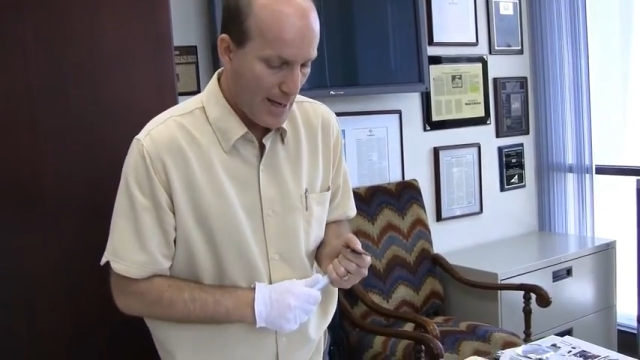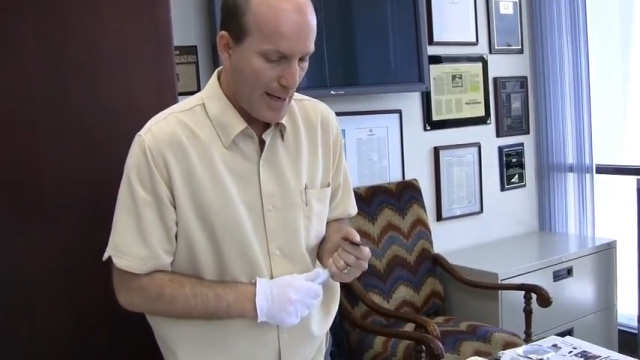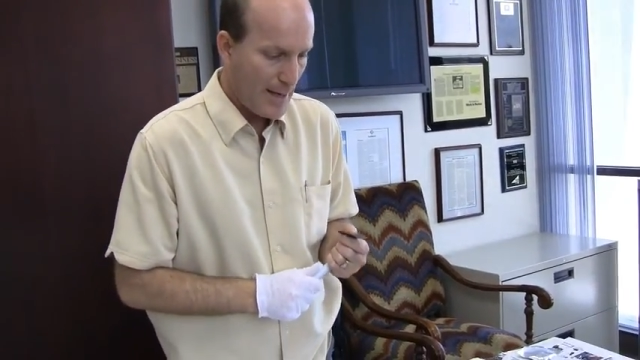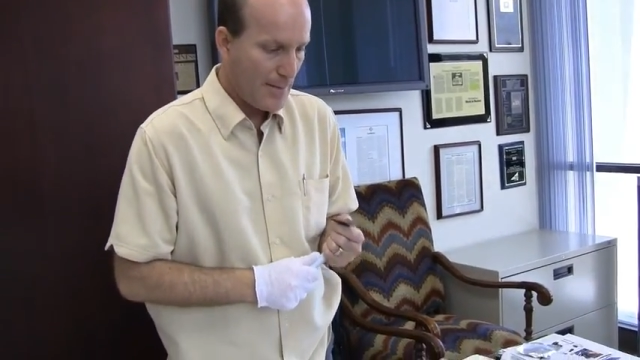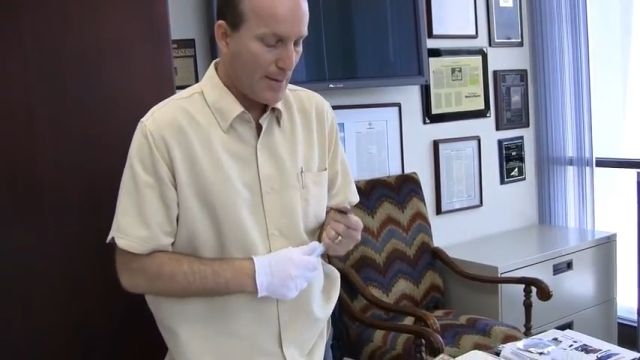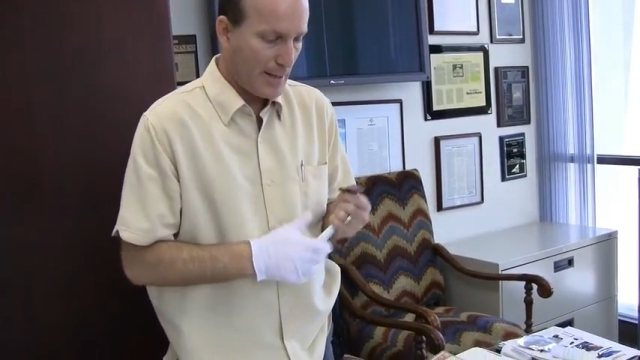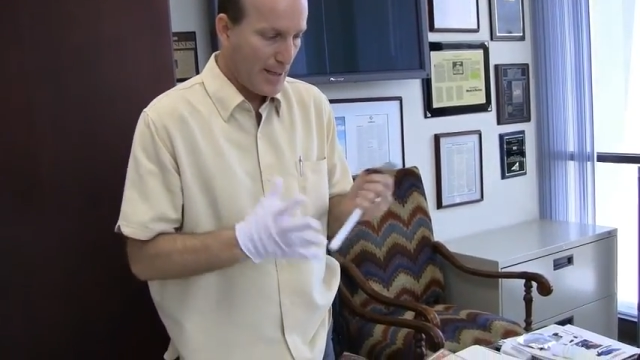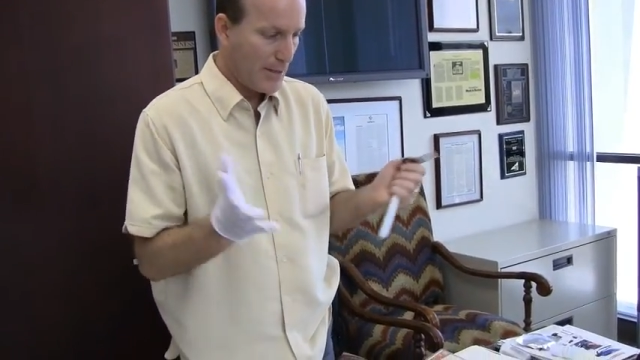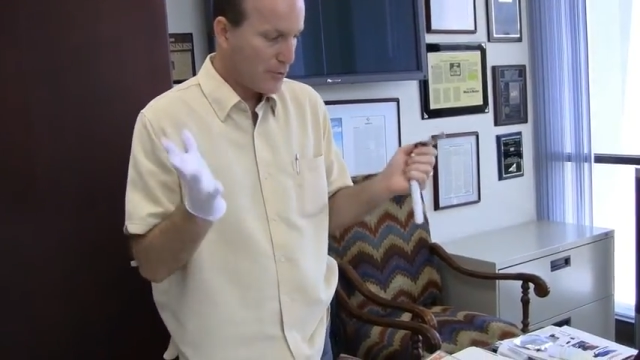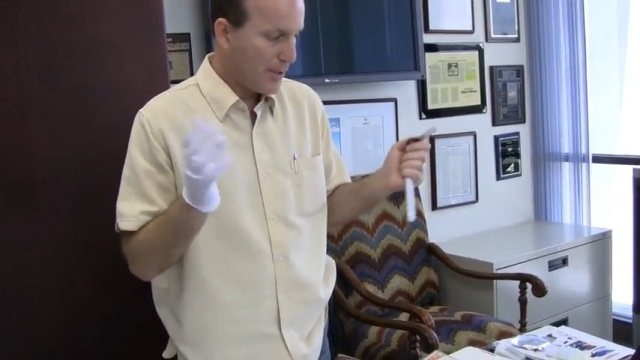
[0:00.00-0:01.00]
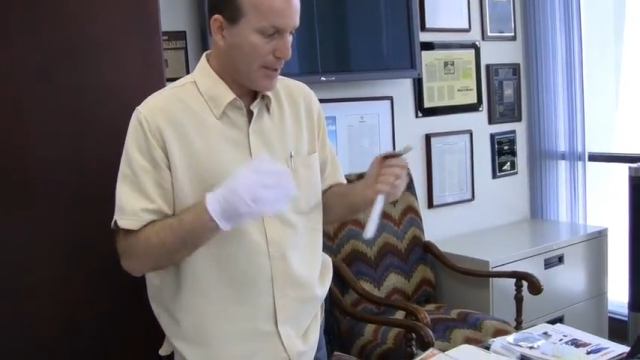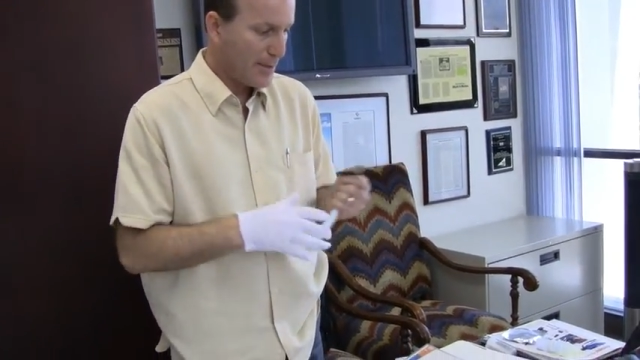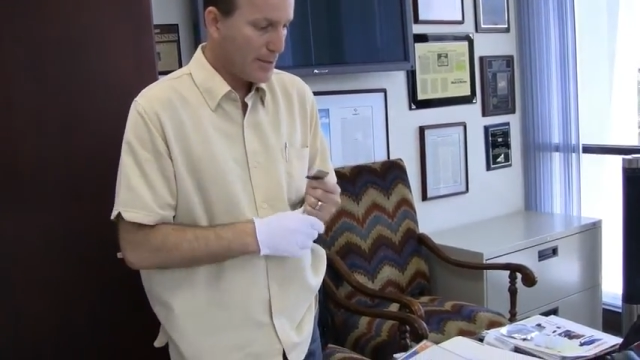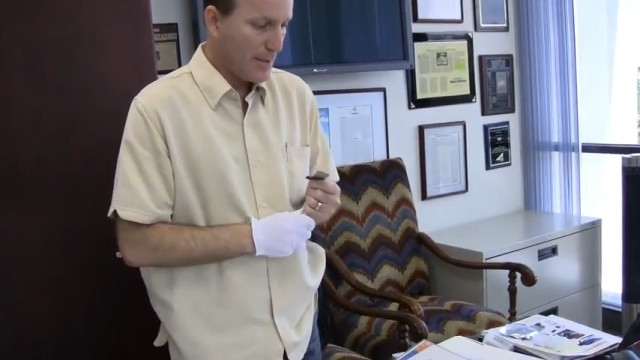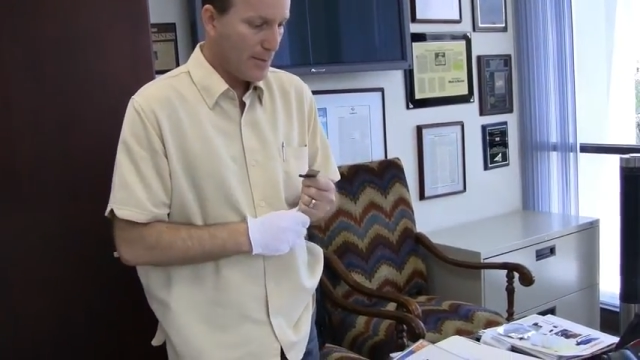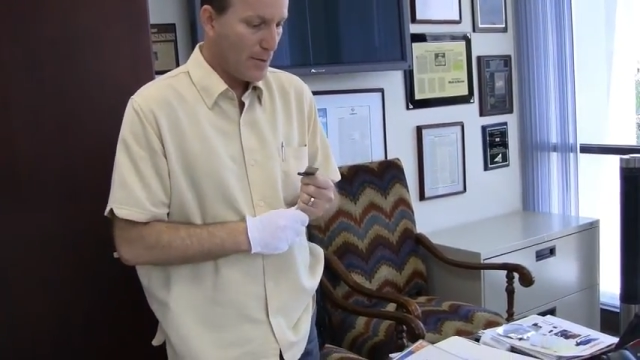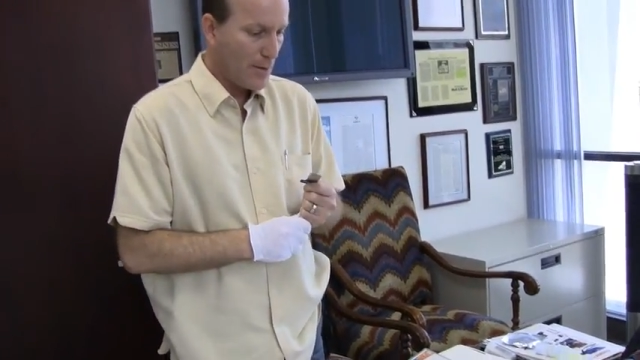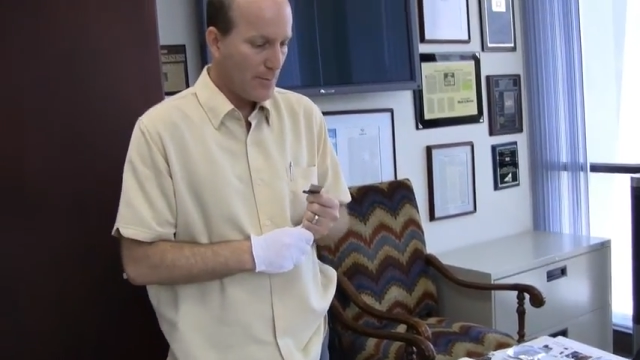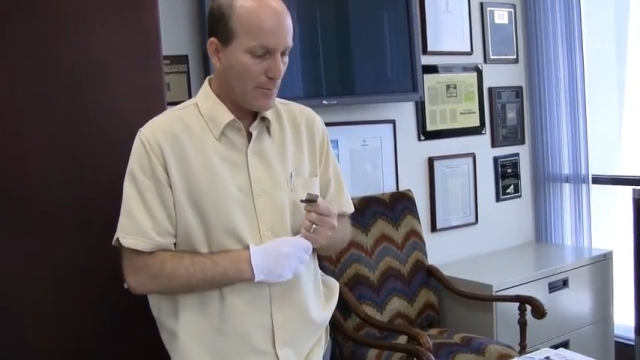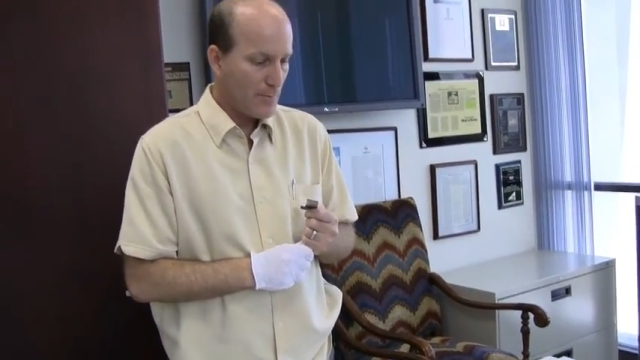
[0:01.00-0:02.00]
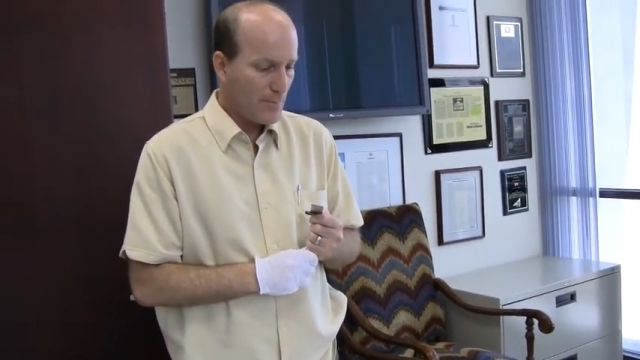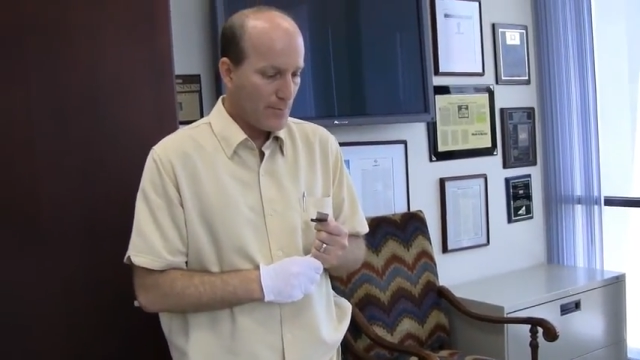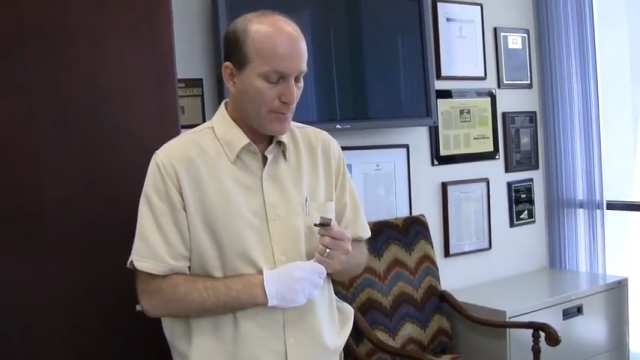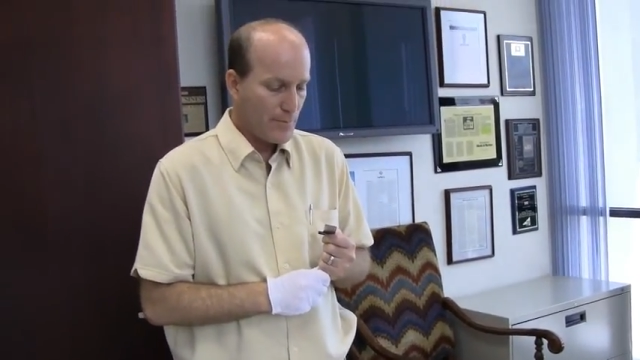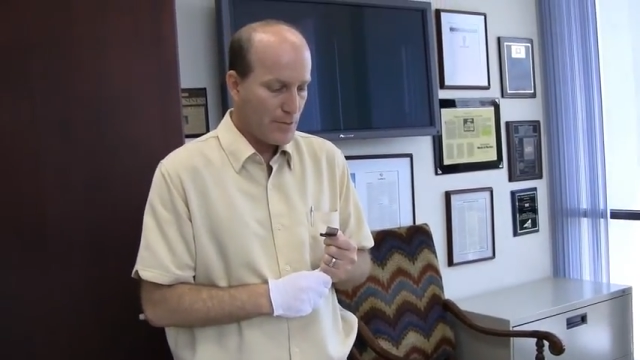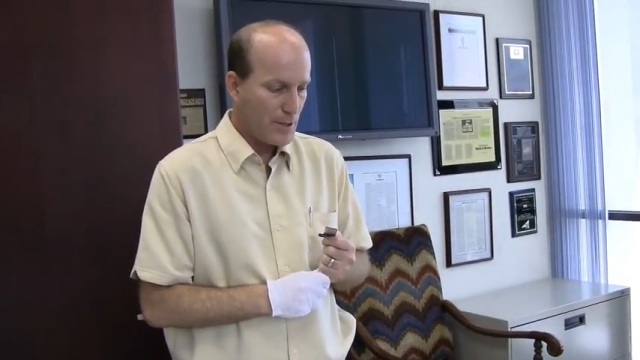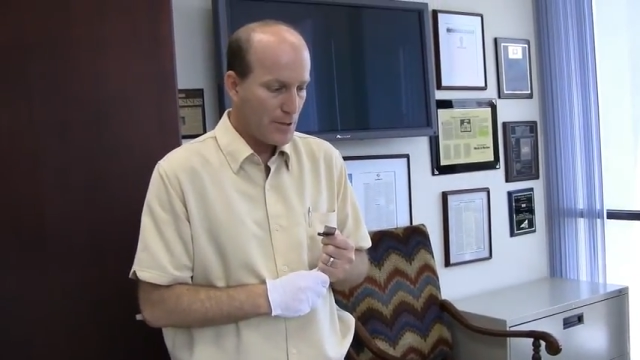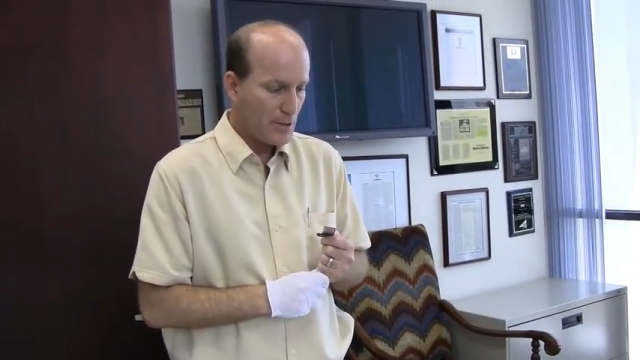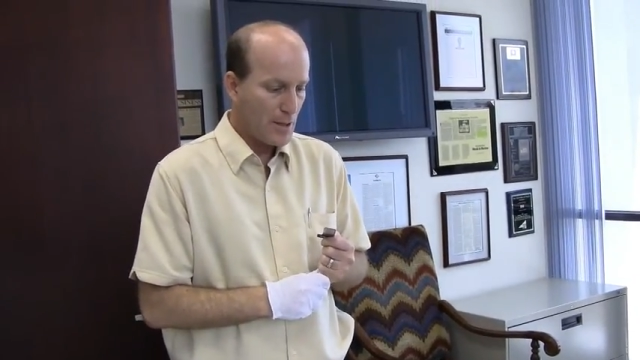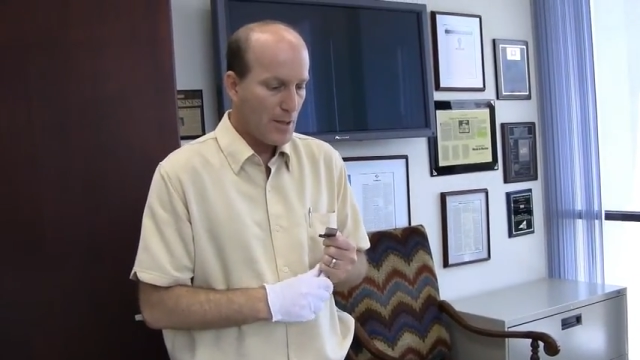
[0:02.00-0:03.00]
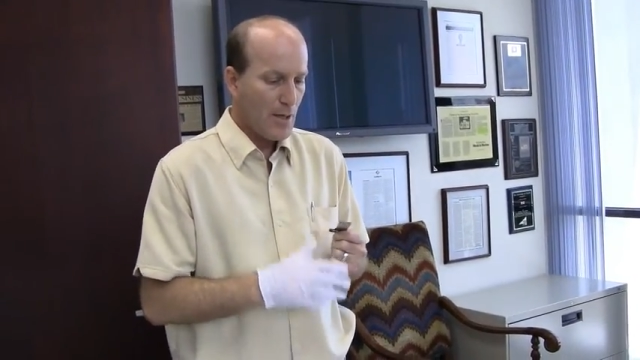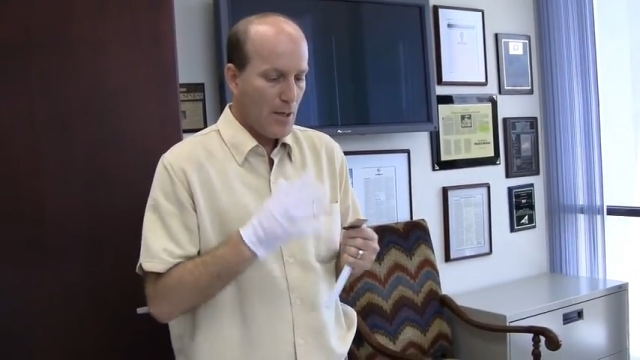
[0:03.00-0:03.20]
And again, the training seminar teaches it.